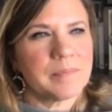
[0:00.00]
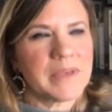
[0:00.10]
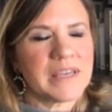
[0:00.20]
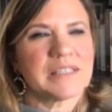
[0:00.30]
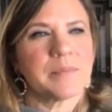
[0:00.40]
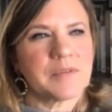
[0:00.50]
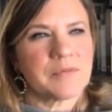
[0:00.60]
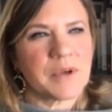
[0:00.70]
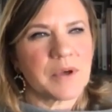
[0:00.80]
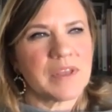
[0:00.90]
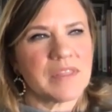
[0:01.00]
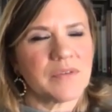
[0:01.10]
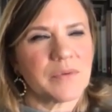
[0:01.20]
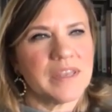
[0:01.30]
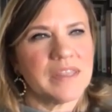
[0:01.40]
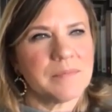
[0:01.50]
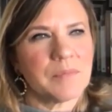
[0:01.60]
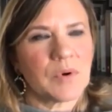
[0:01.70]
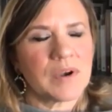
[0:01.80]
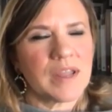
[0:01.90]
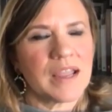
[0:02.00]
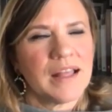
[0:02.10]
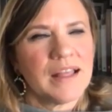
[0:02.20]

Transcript: picked up the phone at three in the morning.